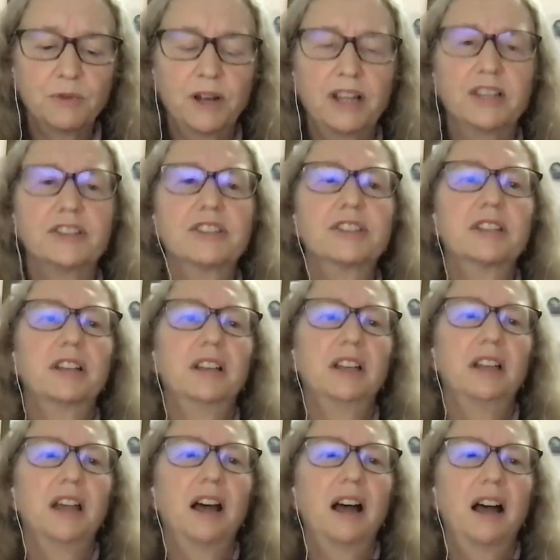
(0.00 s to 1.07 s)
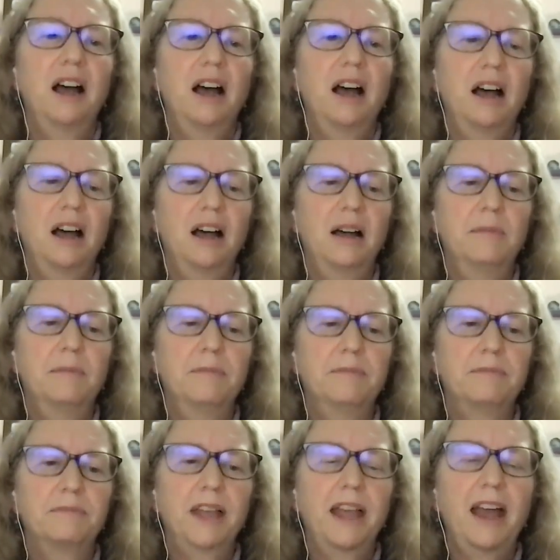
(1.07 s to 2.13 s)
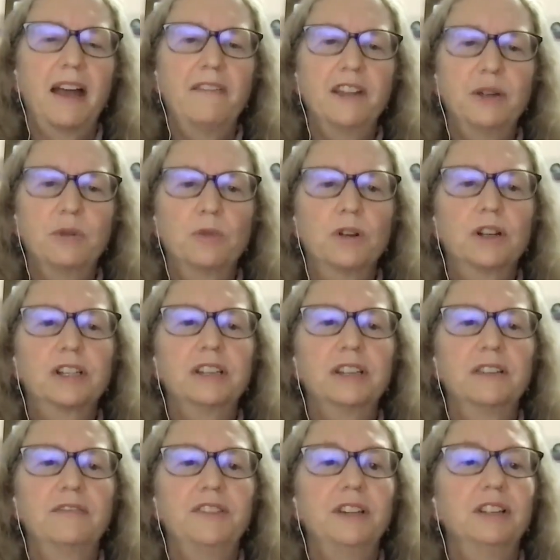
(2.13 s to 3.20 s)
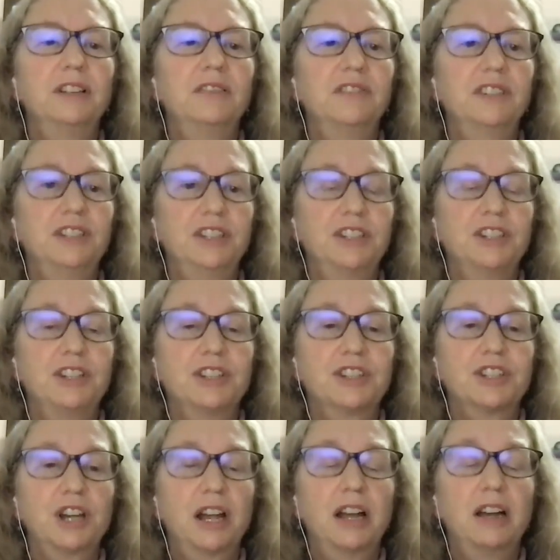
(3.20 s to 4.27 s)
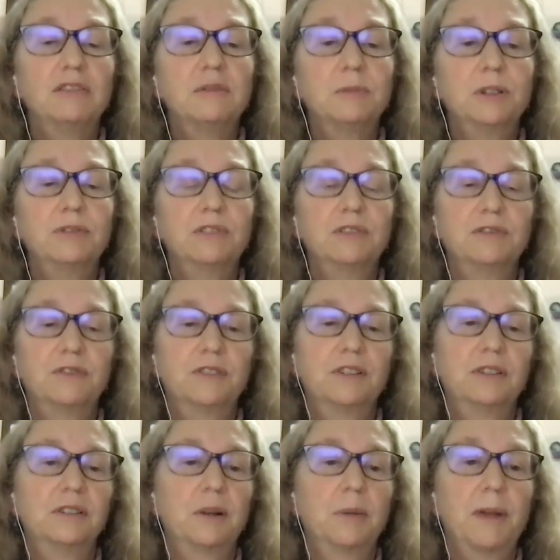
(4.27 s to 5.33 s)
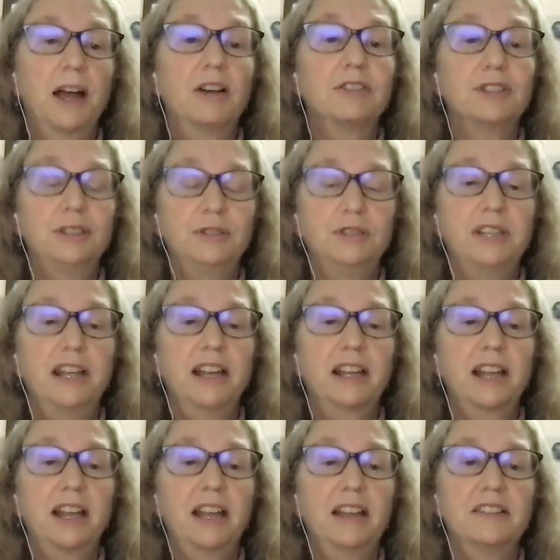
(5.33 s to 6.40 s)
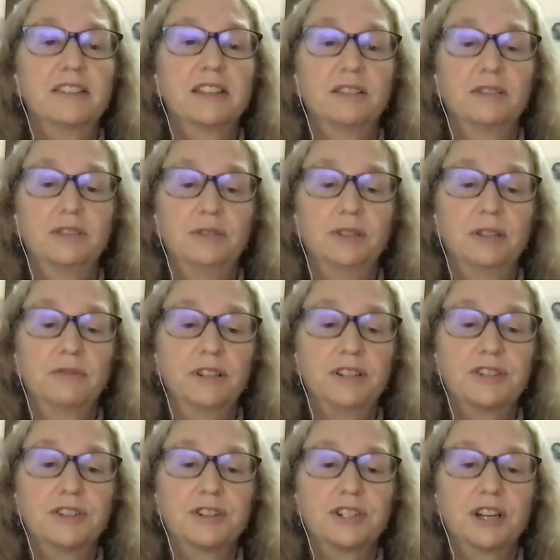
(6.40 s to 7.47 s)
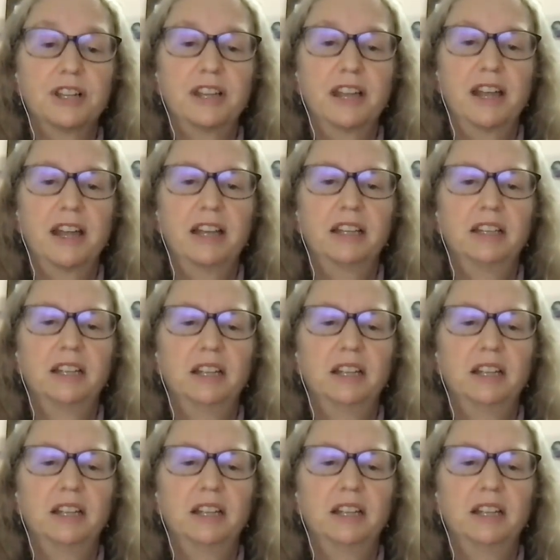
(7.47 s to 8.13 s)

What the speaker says: was having worked in the field of Indigenous child removal for about 2 decades and doing research on that,